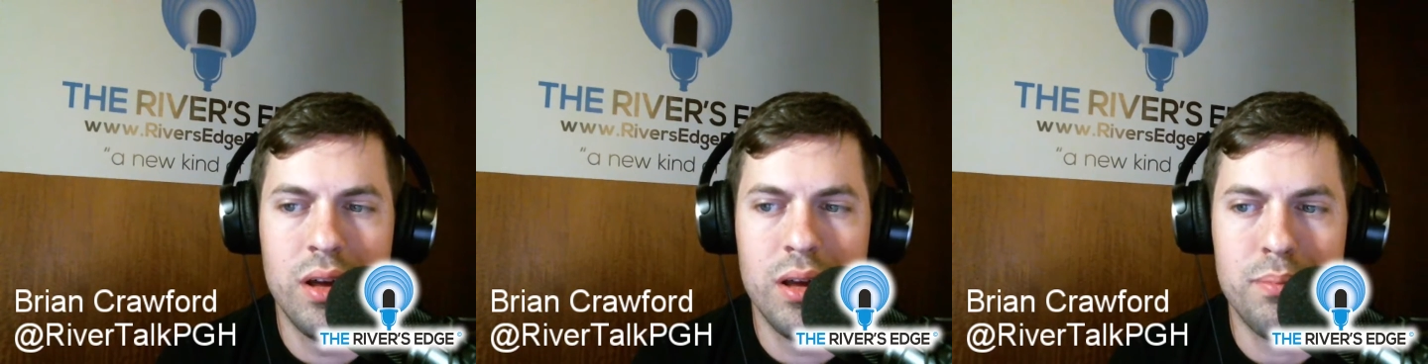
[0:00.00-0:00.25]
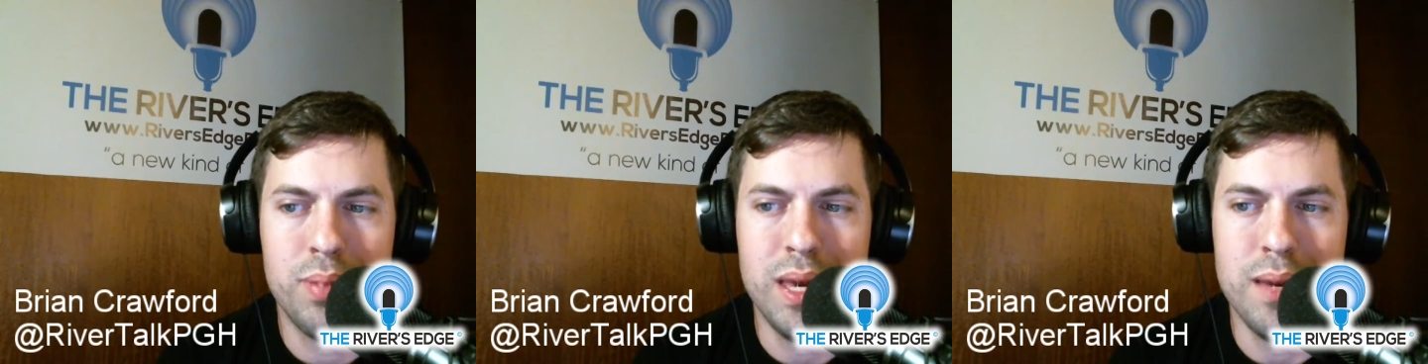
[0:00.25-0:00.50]

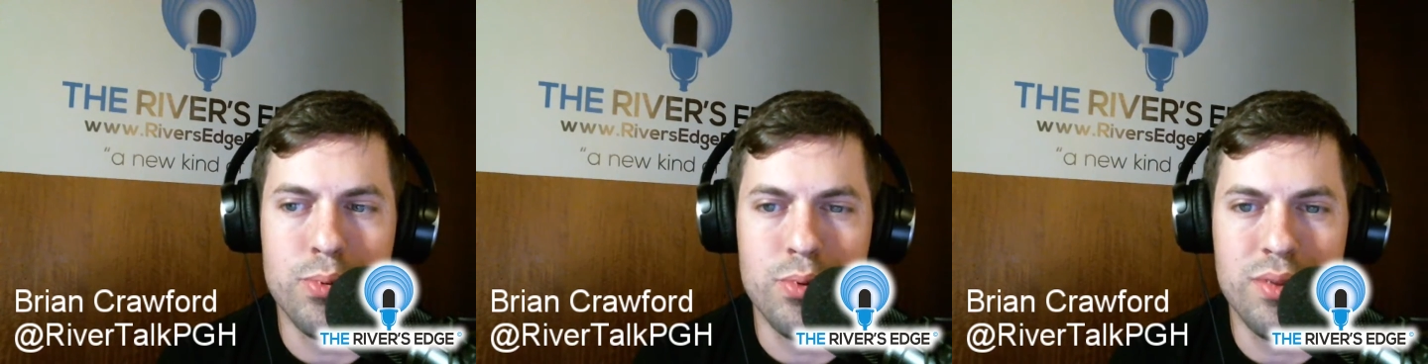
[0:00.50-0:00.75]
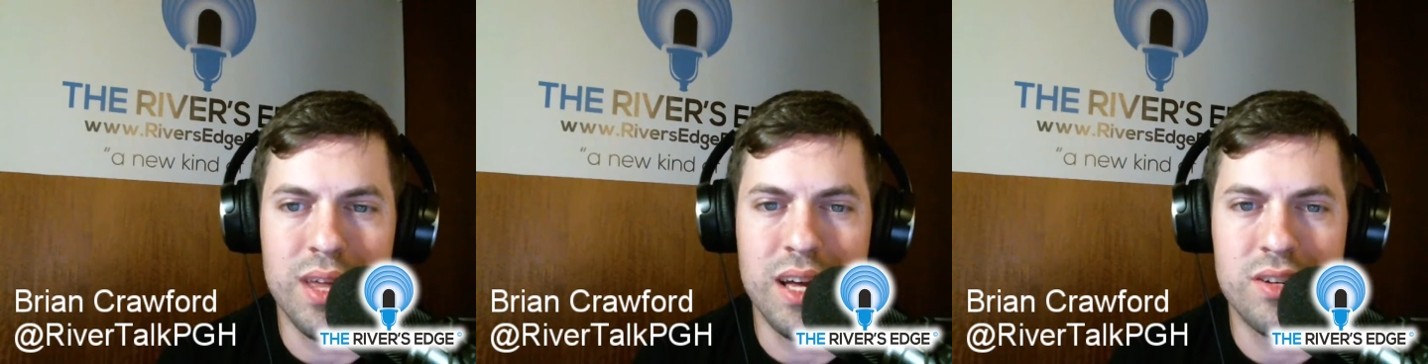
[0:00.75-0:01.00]
people
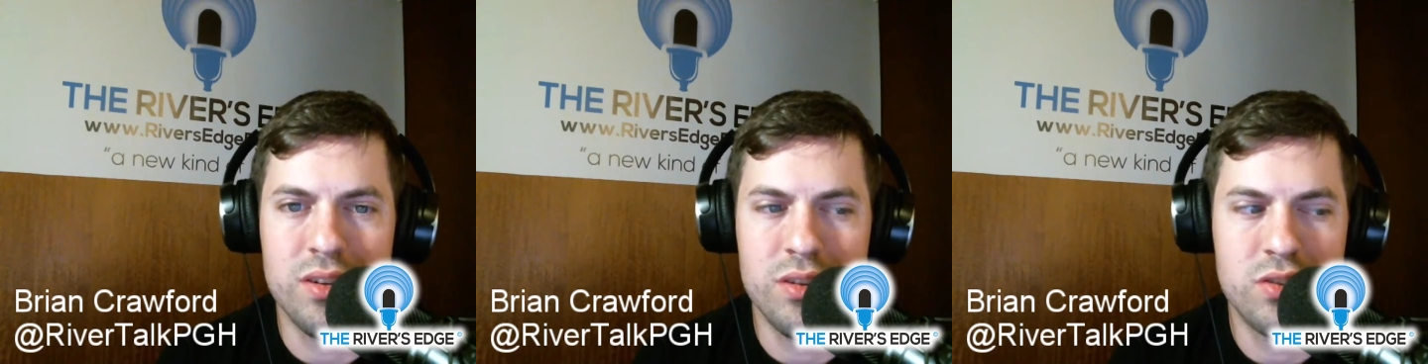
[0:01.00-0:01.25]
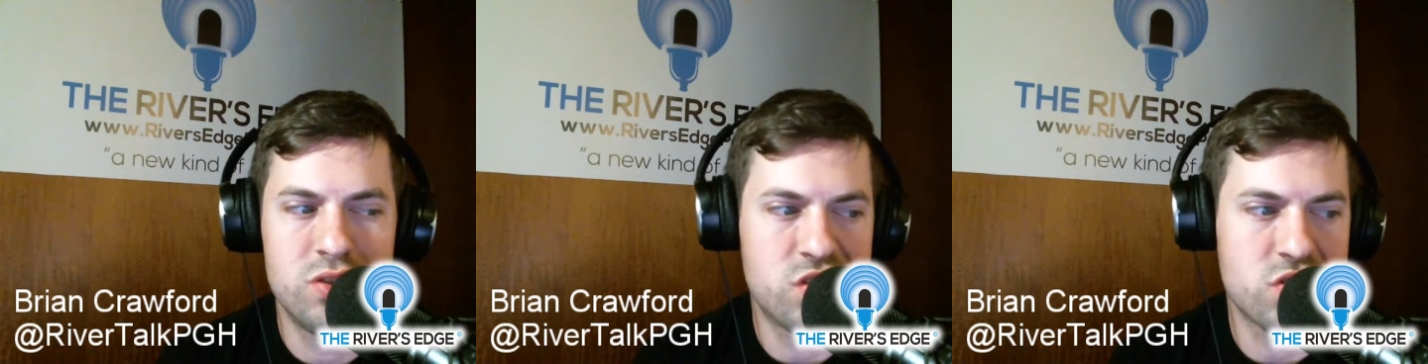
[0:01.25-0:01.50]
that
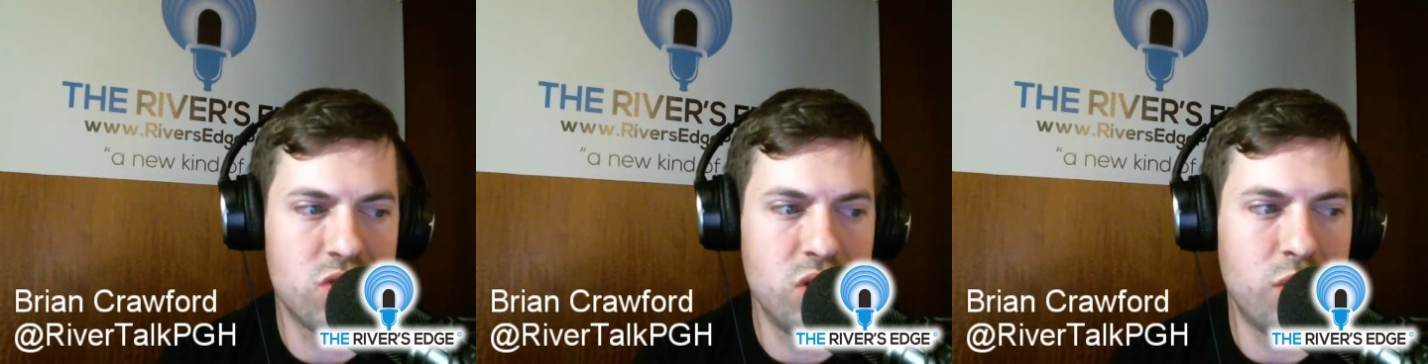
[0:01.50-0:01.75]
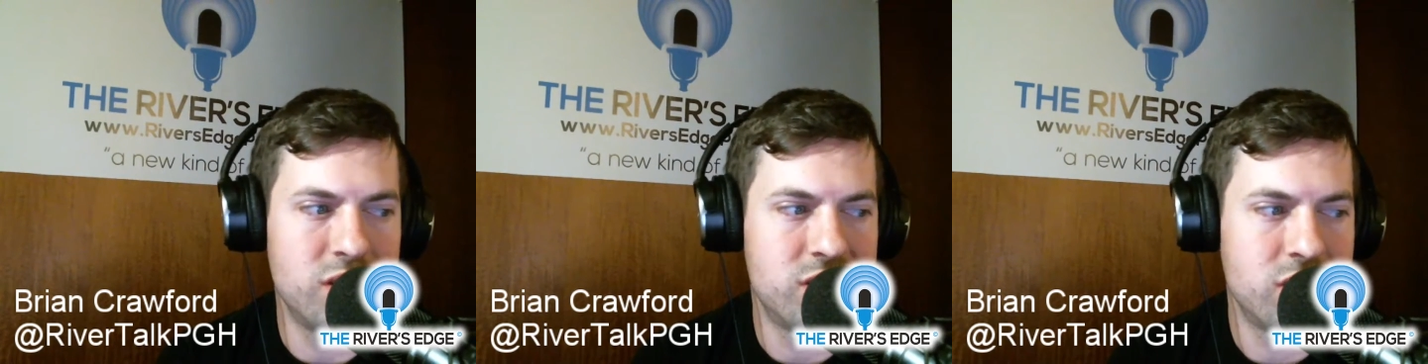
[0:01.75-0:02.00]
screw
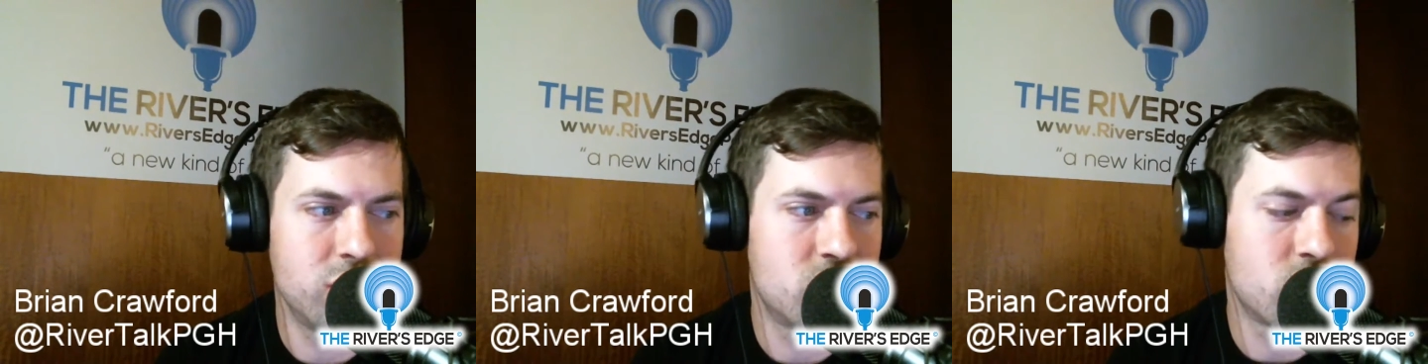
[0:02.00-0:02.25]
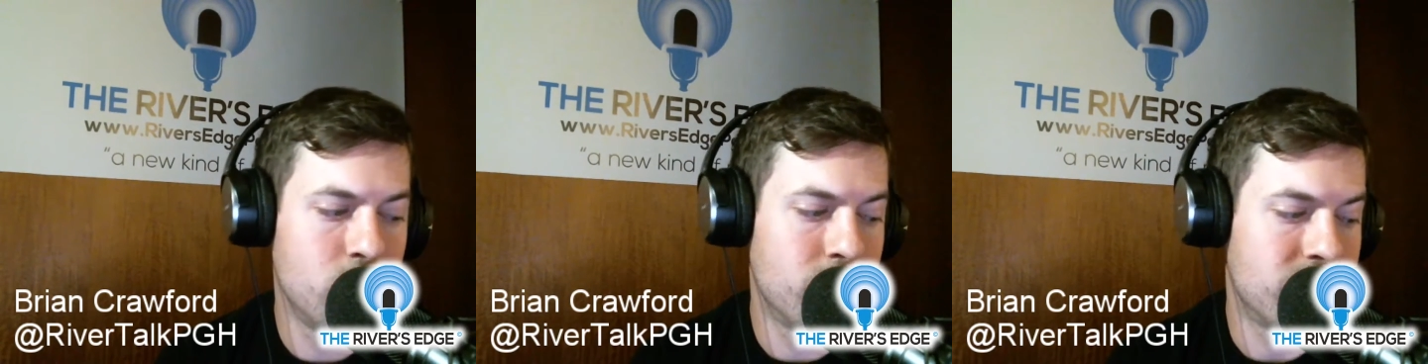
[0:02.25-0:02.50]
us
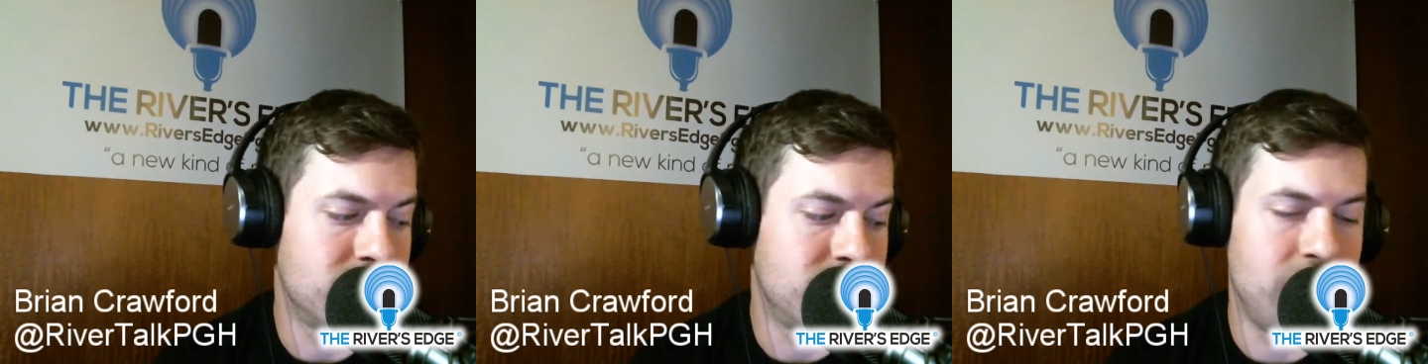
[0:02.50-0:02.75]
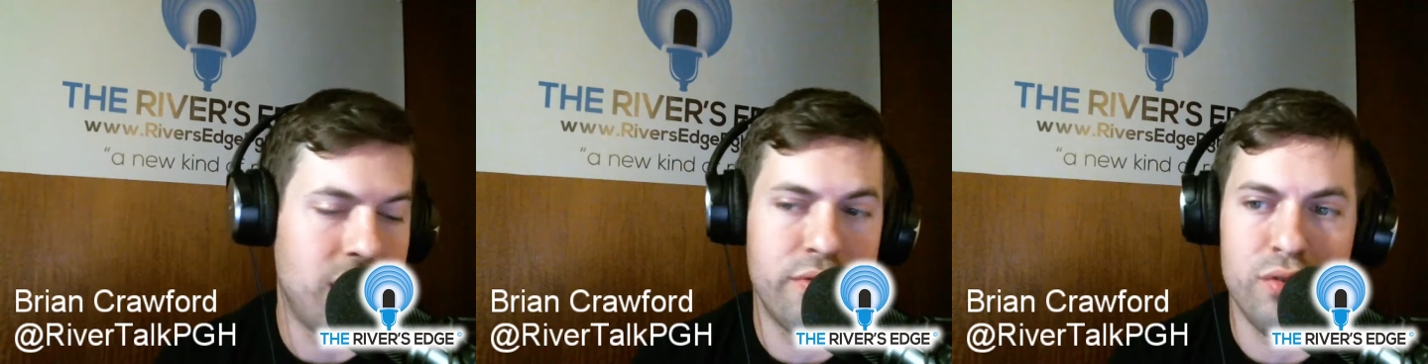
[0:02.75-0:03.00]
screw with us
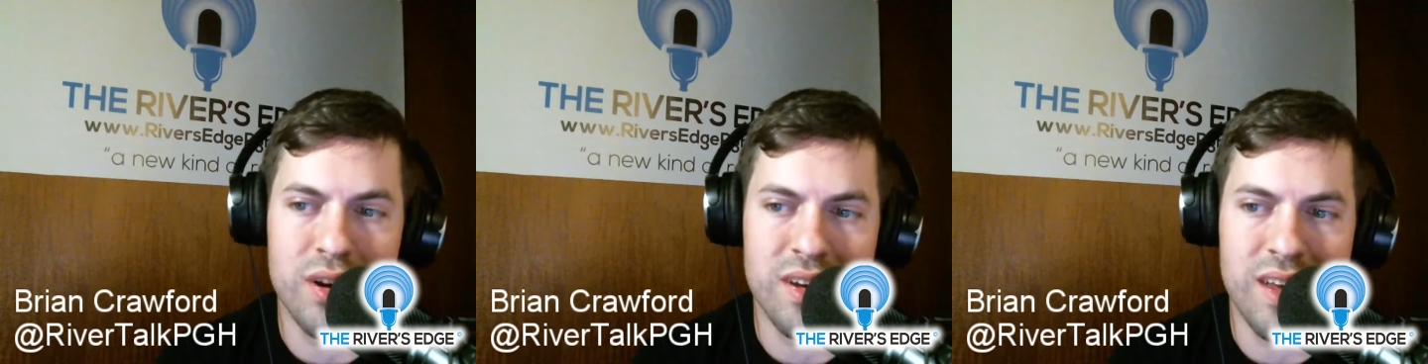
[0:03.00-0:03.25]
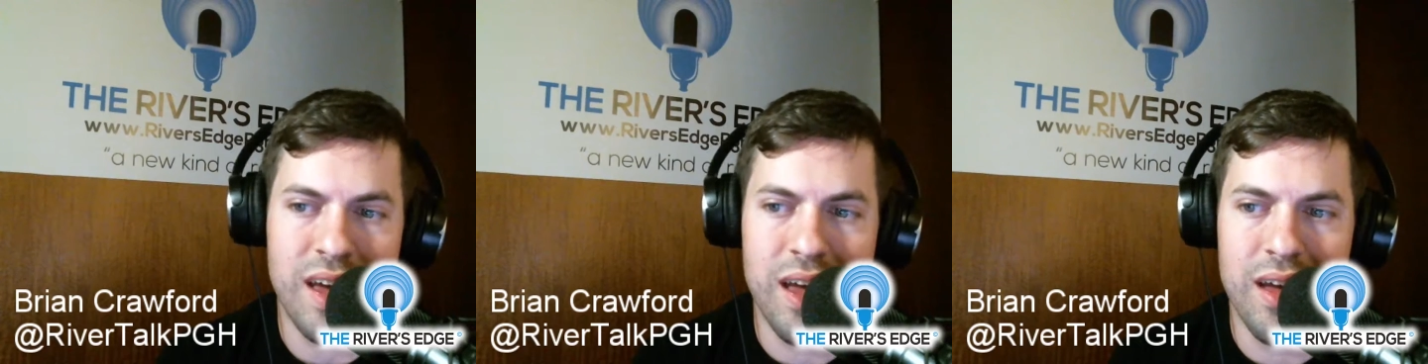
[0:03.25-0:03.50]
every
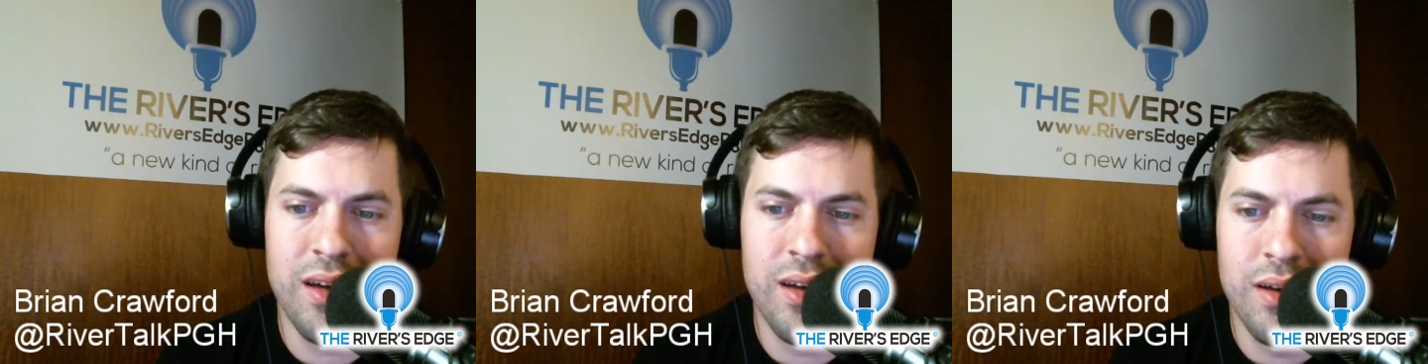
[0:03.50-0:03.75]
day.